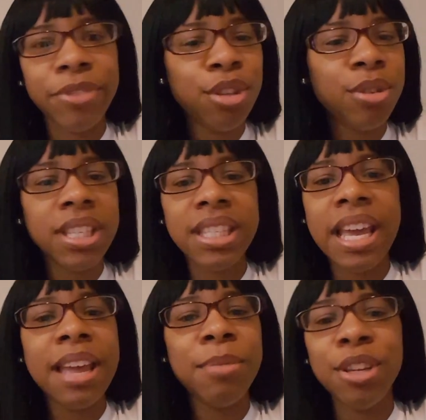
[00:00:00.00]
to
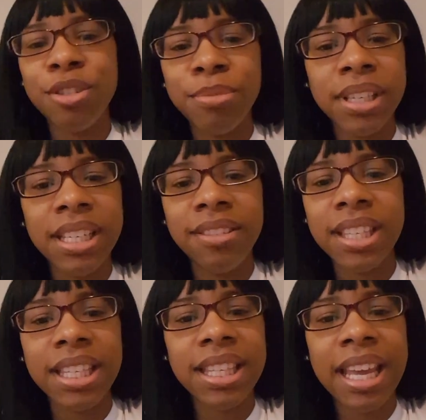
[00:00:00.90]
examine your beliefs
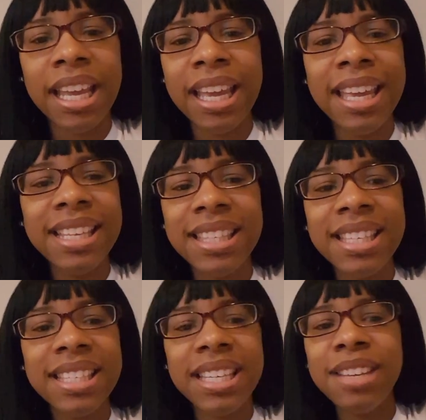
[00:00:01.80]
and say, is
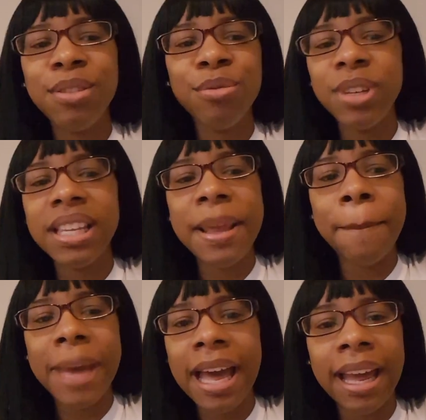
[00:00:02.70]
this even really
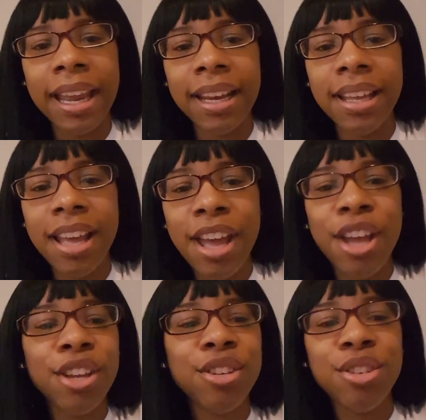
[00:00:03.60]
mine?
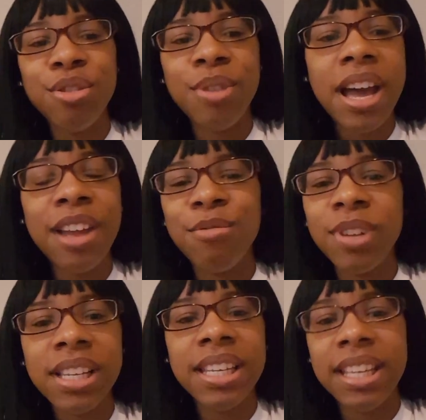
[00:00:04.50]
Do I
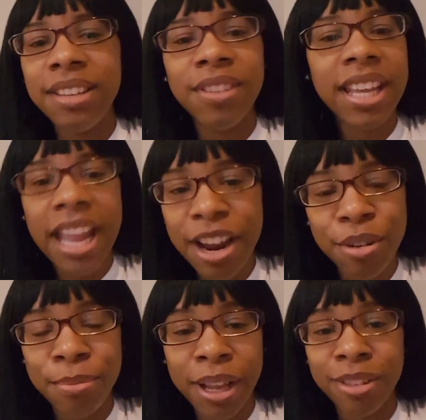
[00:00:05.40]
really even care
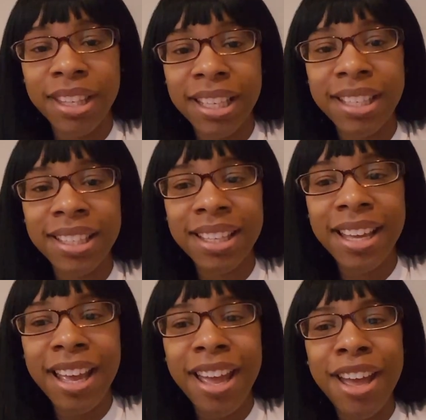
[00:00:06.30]
about this?
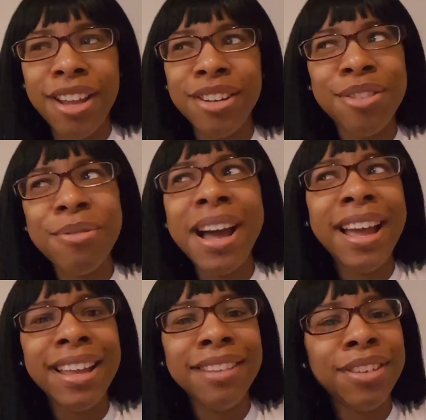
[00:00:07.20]
Do I
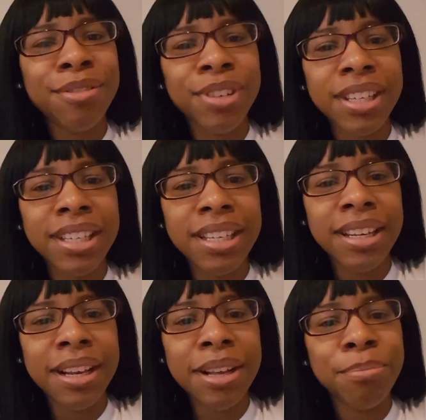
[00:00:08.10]
even
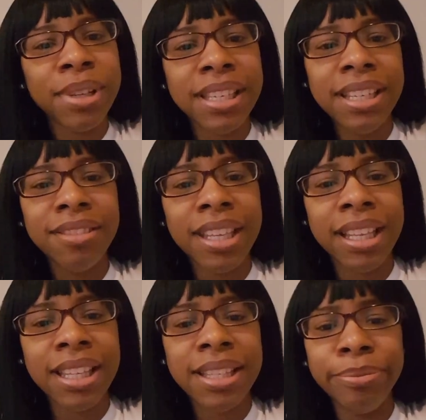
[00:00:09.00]
really believe this?